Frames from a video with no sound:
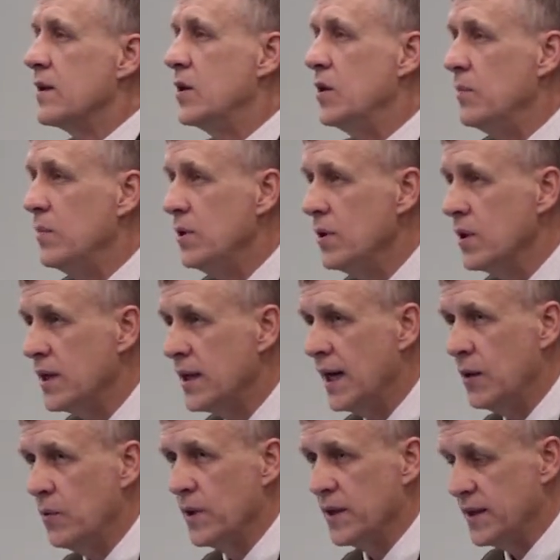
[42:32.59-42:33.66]

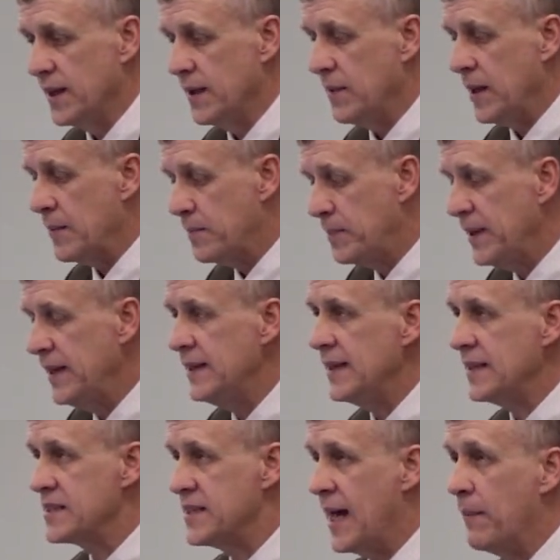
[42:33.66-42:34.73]
Communicate with them and be
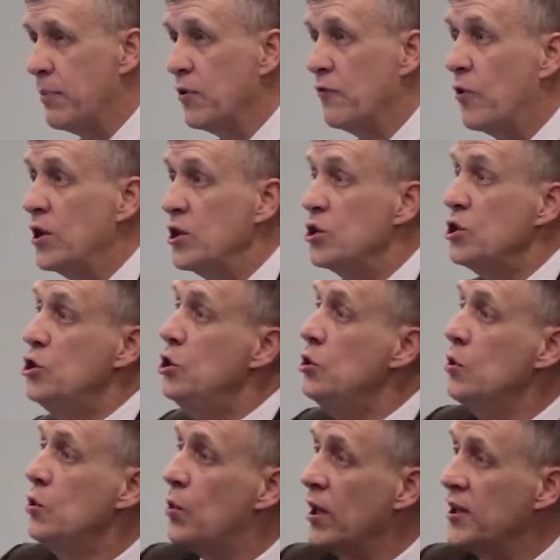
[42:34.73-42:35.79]
the example of what
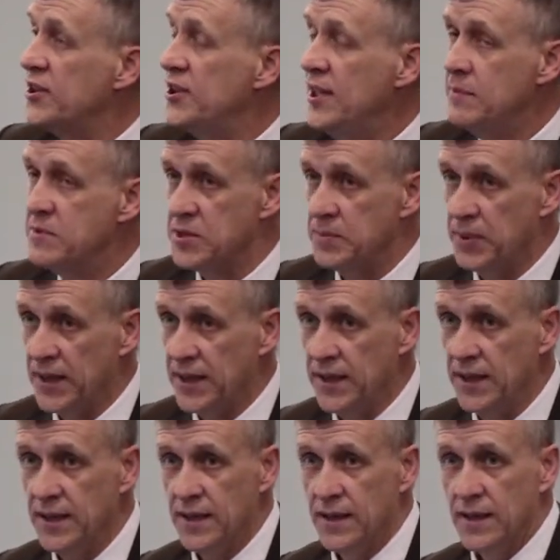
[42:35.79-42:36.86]
you would want them to
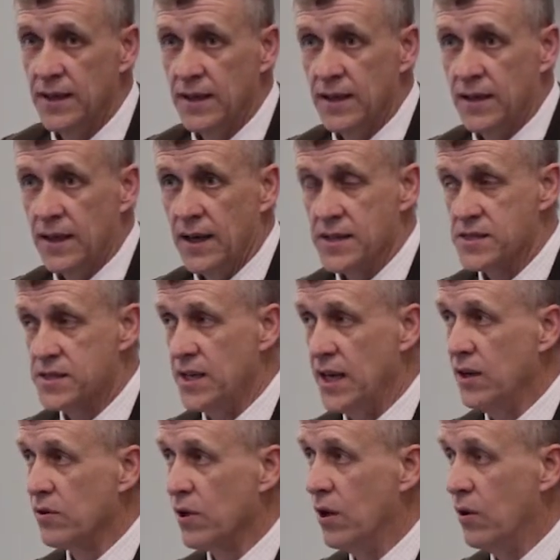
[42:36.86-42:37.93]
be as
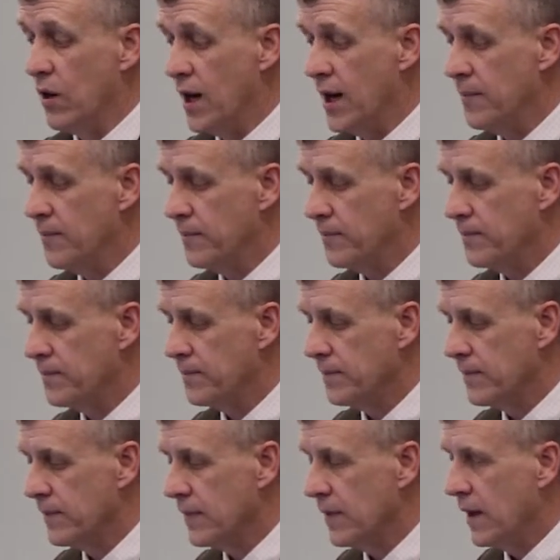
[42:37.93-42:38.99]
they grow up.
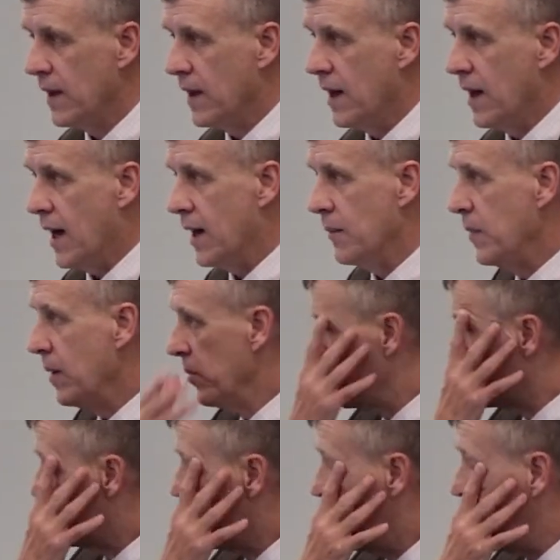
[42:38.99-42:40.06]
I
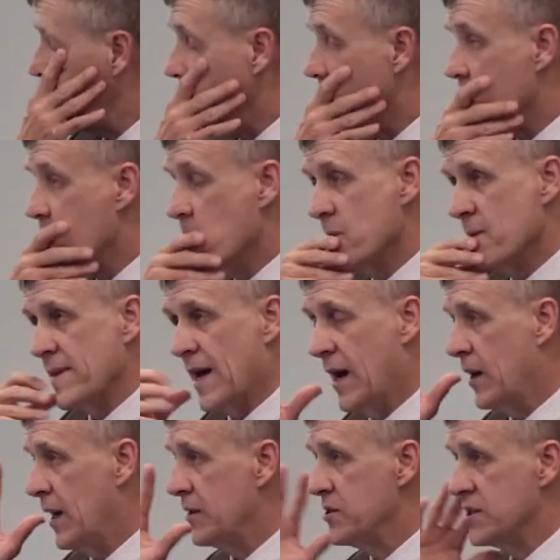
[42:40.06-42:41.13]
remember a time,
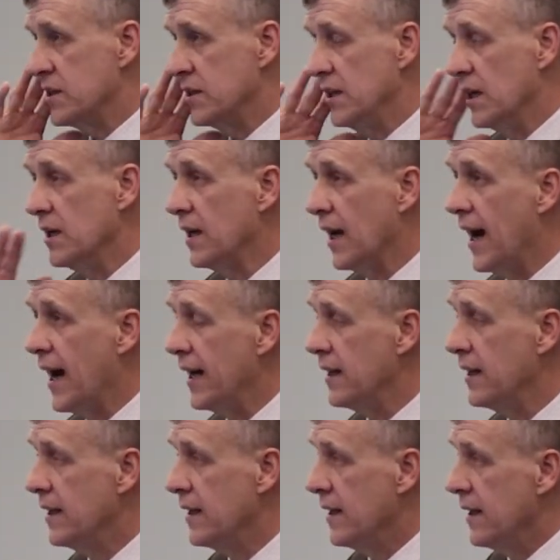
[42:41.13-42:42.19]
I was just a young
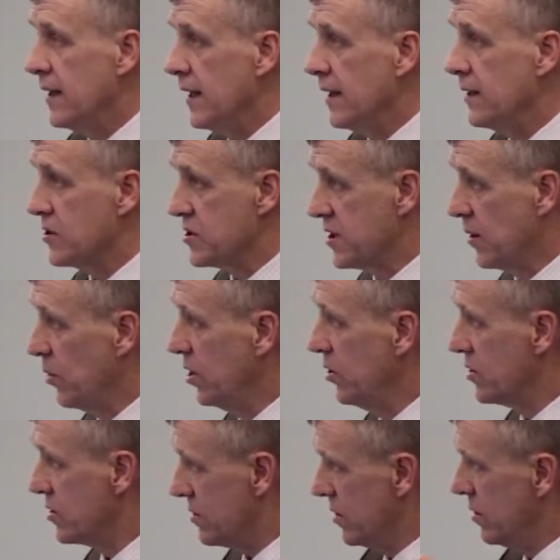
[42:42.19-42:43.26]
guy, and there's someone
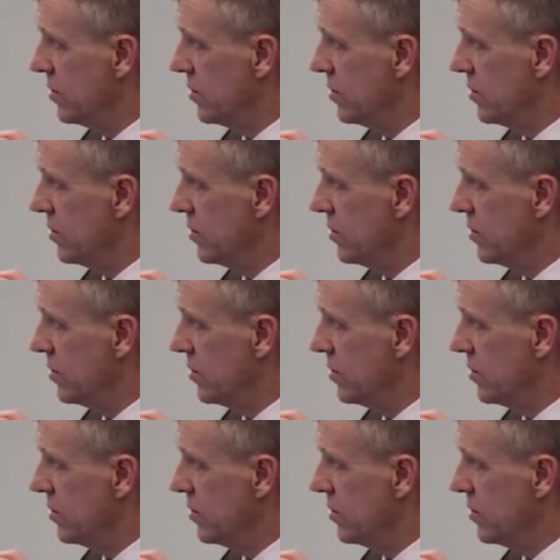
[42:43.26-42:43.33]
who's